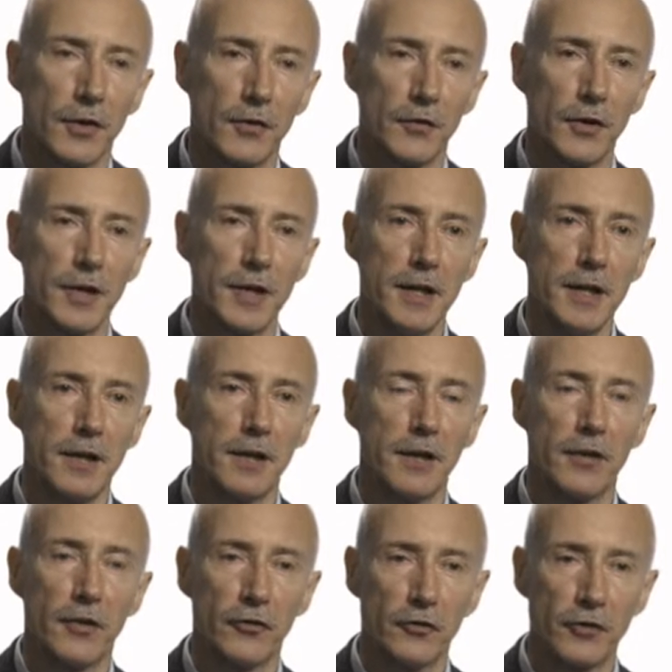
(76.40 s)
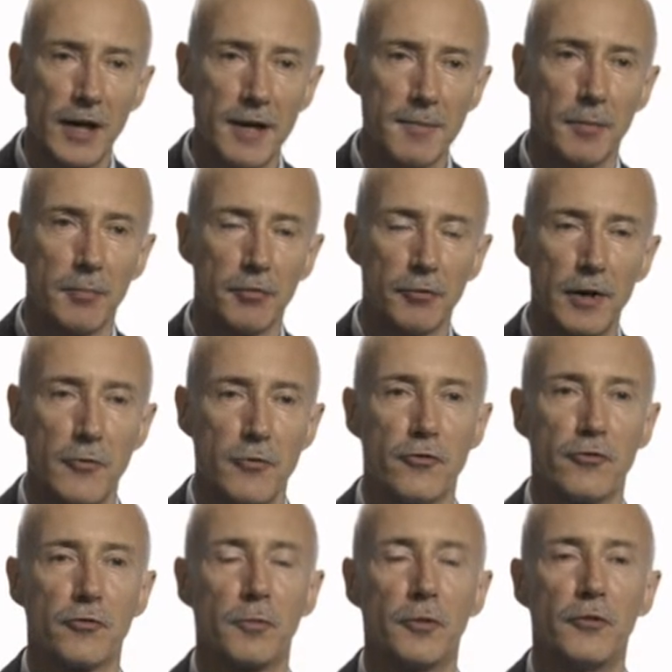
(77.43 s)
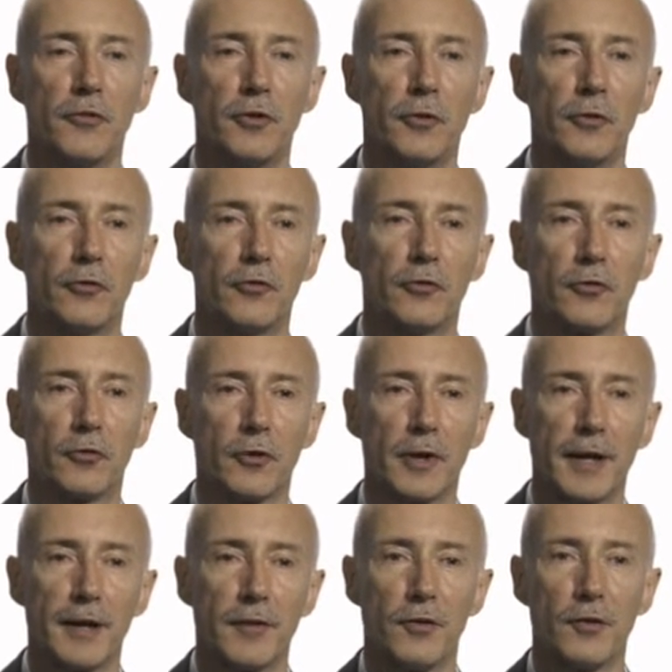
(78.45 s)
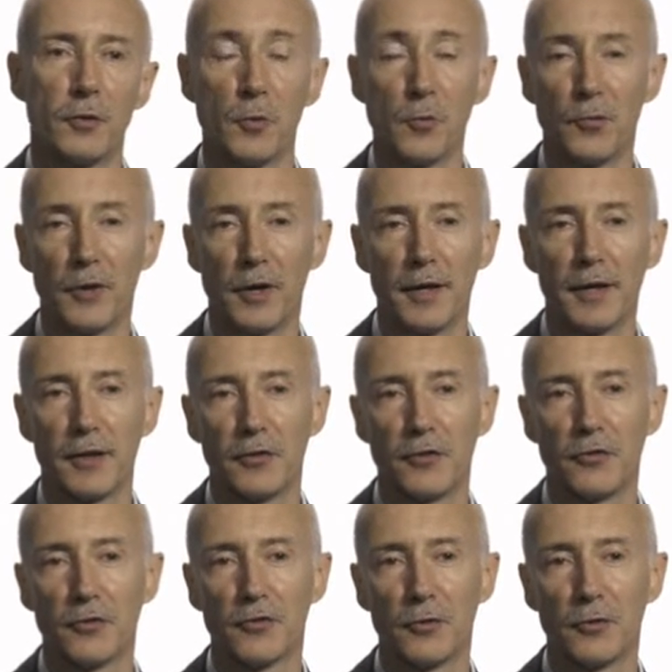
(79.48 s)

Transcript: The same approach was used to create the Northern Ireland